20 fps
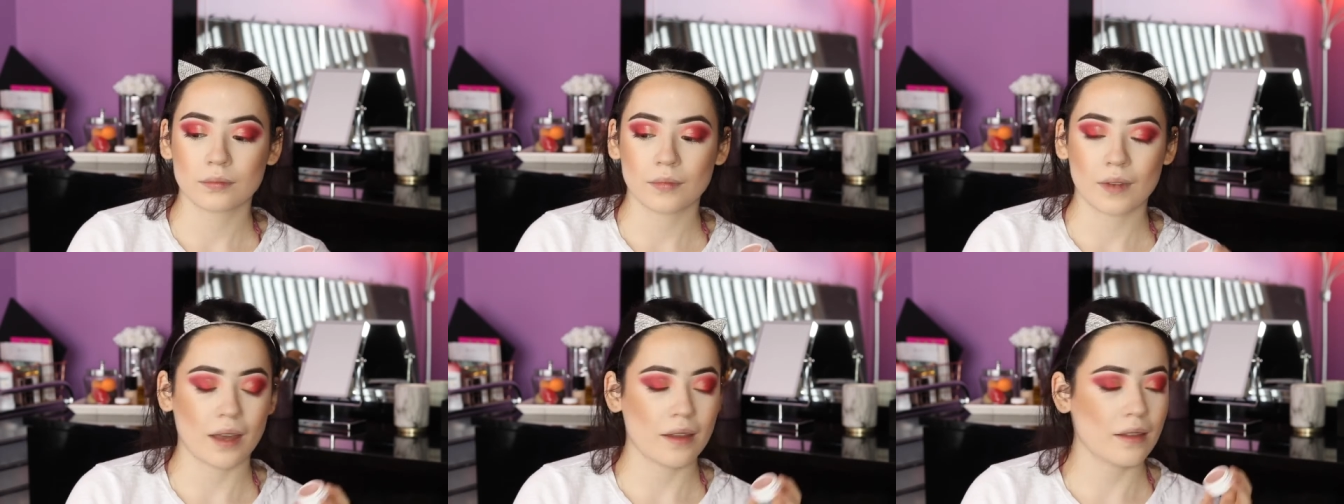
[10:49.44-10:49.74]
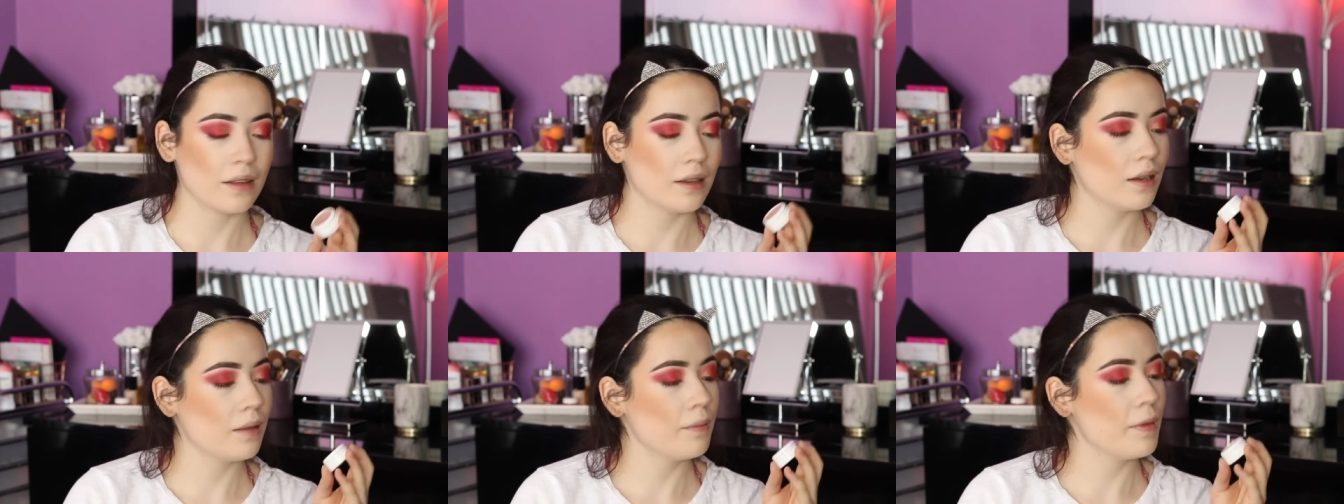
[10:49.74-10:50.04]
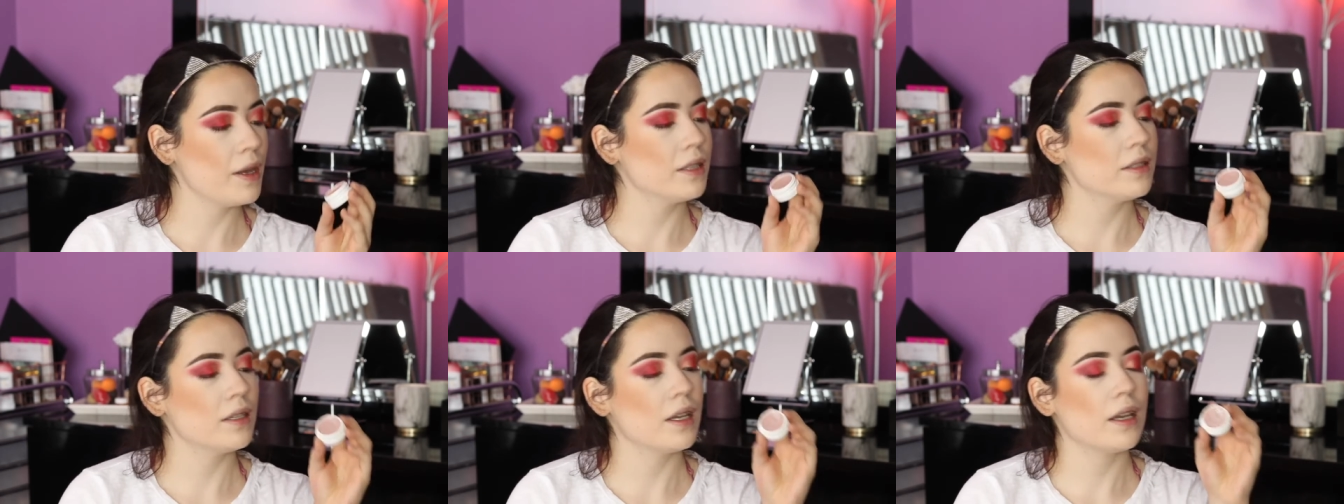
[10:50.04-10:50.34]
I think I
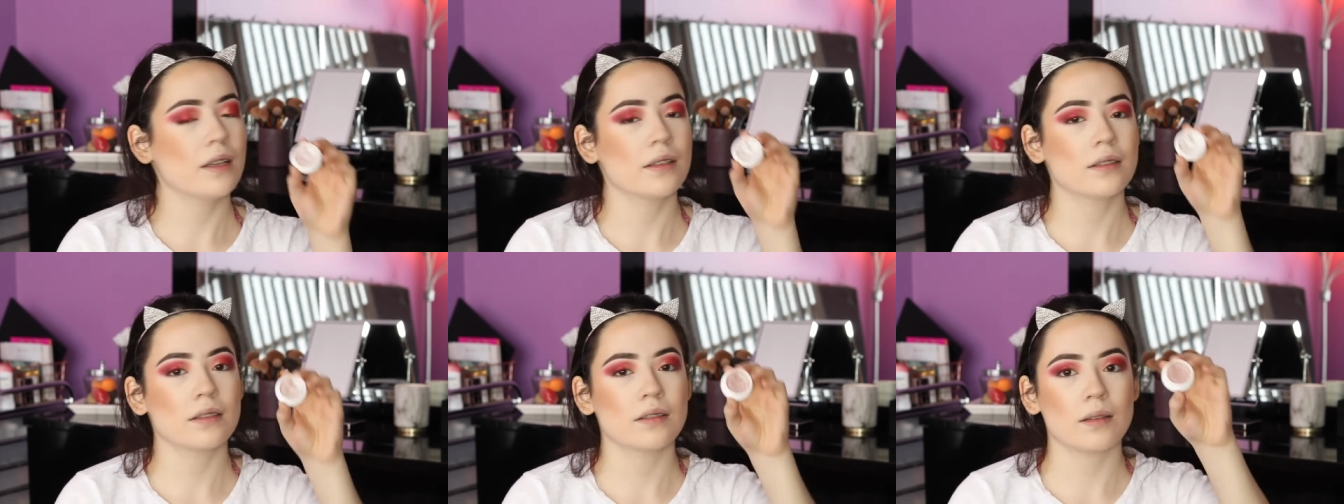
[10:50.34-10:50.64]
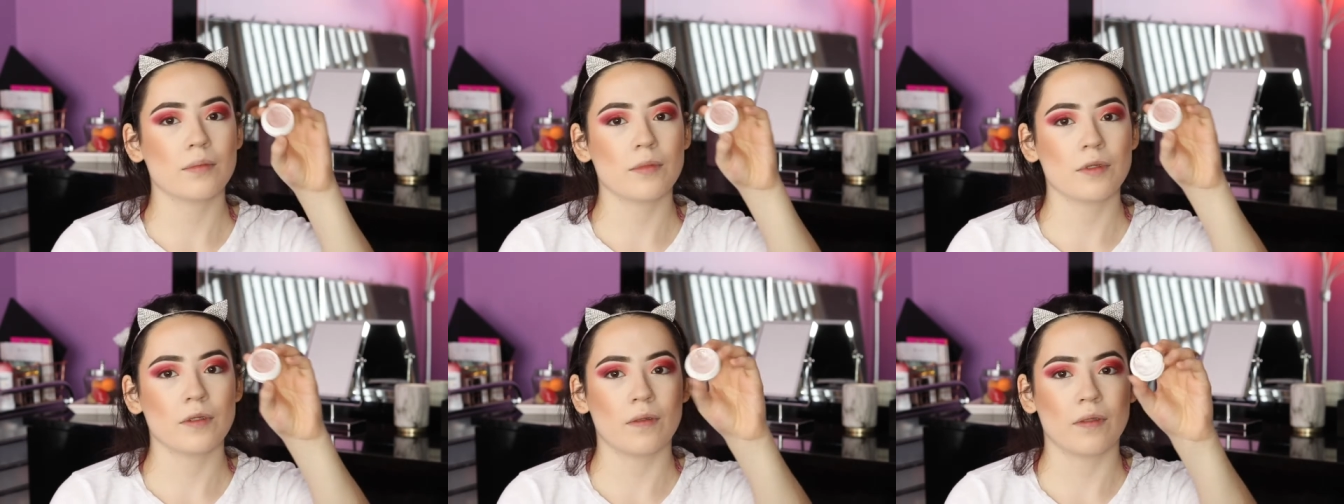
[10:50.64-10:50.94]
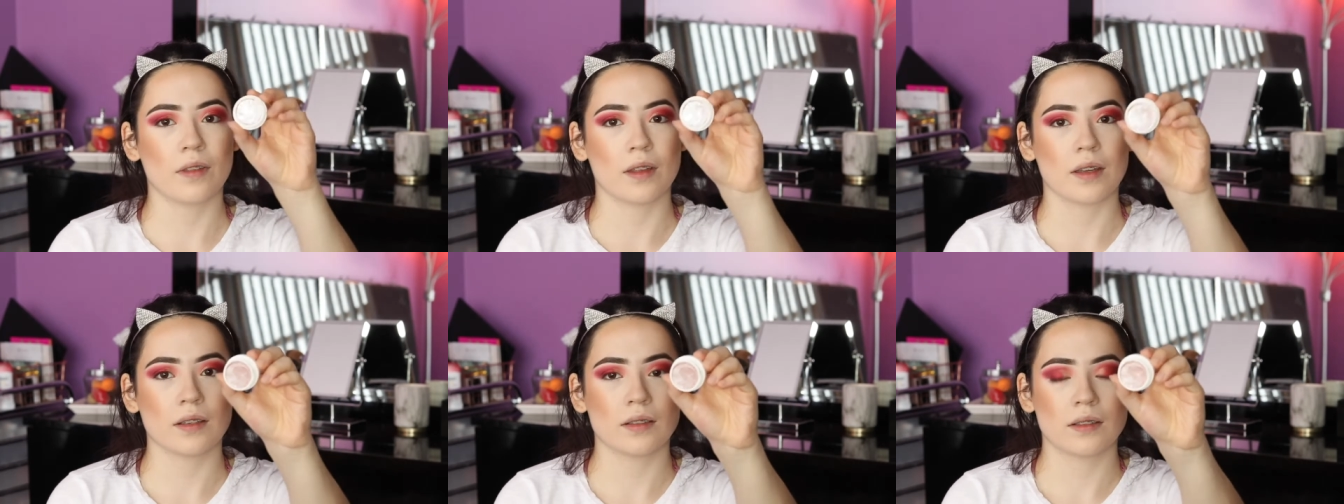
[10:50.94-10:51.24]
might take some of
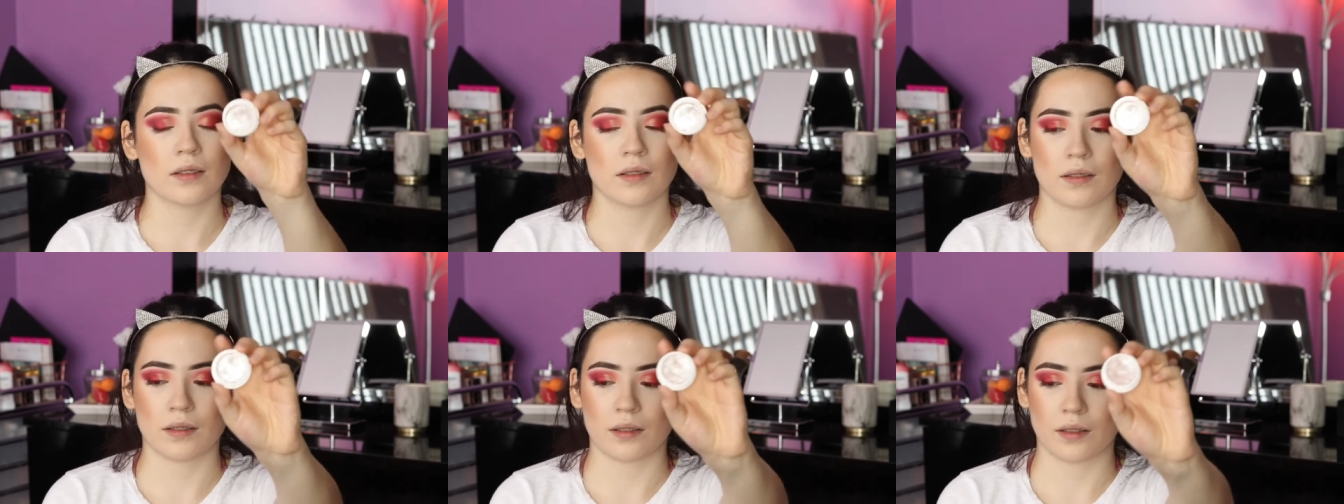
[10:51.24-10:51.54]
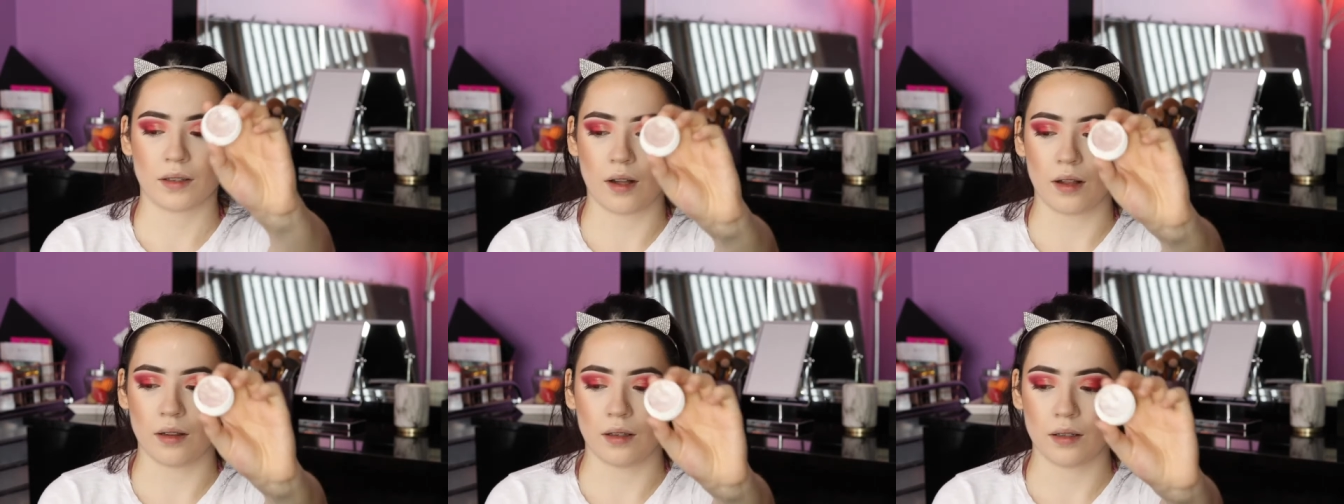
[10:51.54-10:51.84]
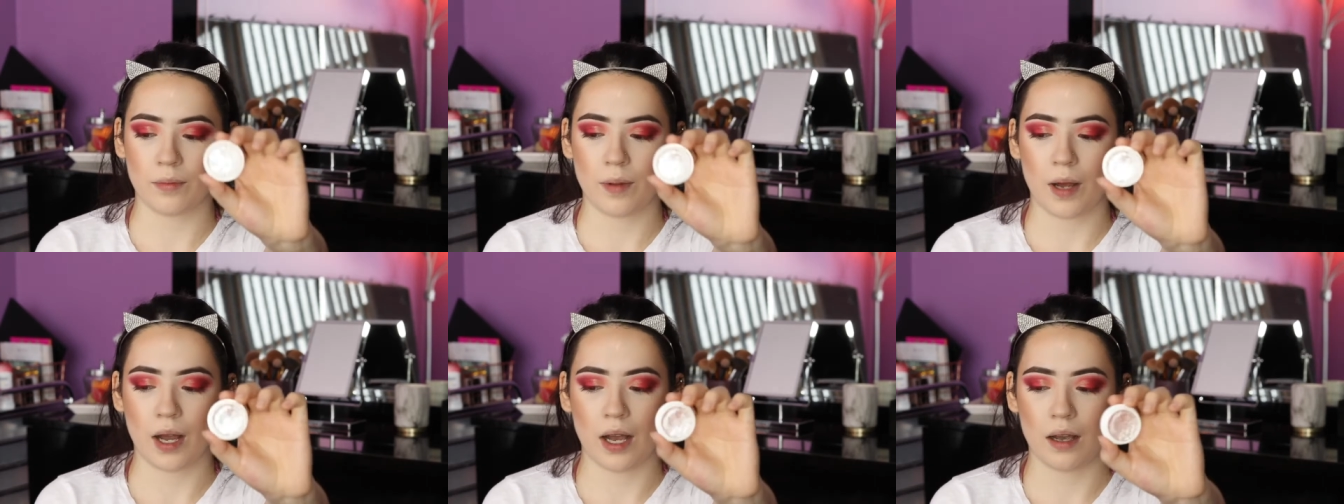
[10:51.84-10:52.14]
this
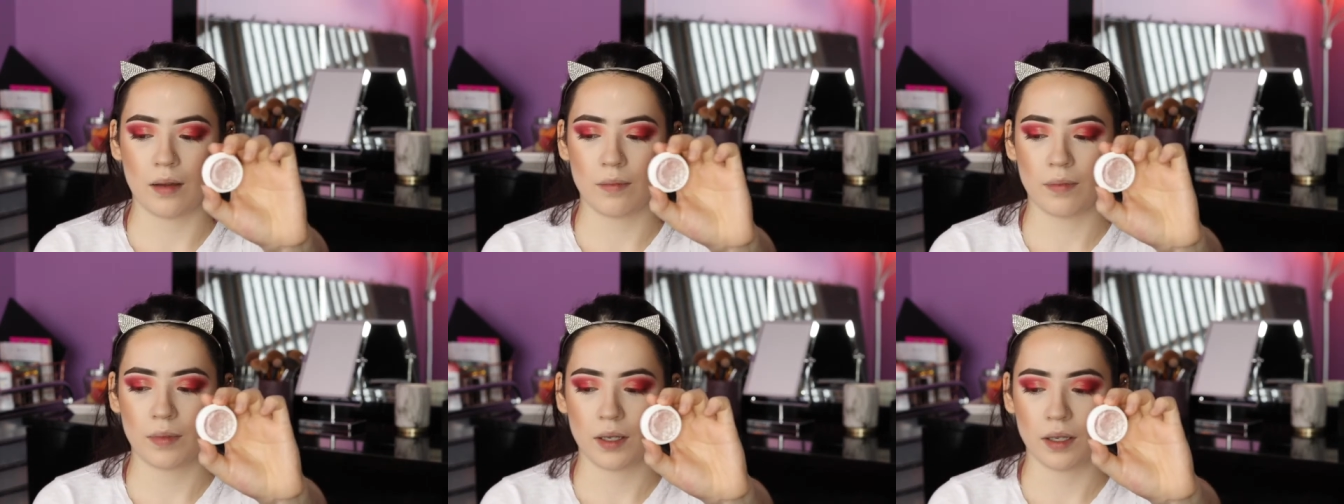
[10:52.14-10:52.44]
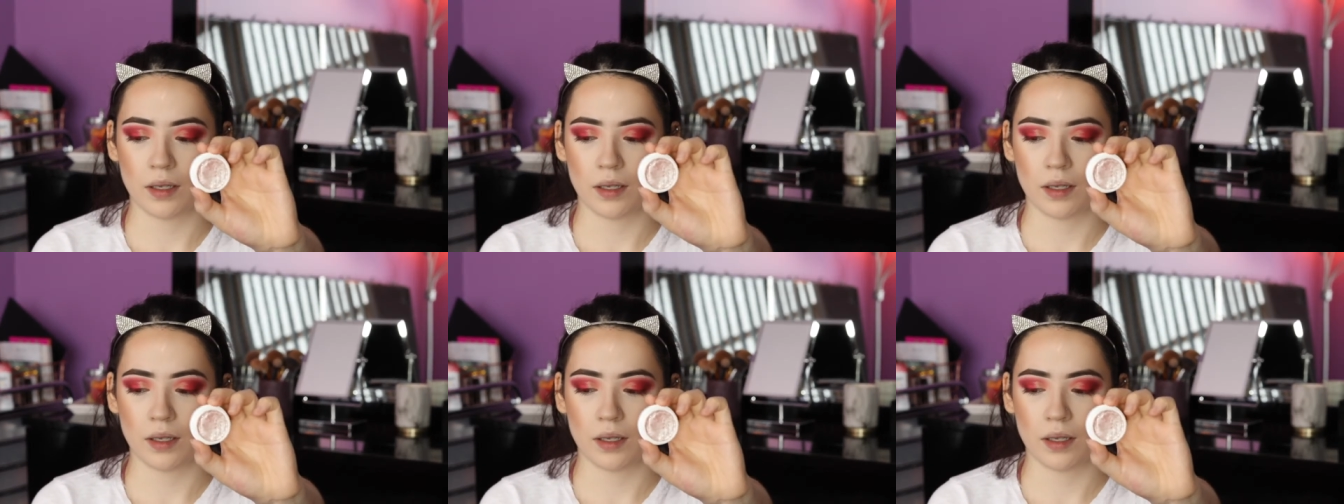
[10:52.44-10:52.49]
ColourPop.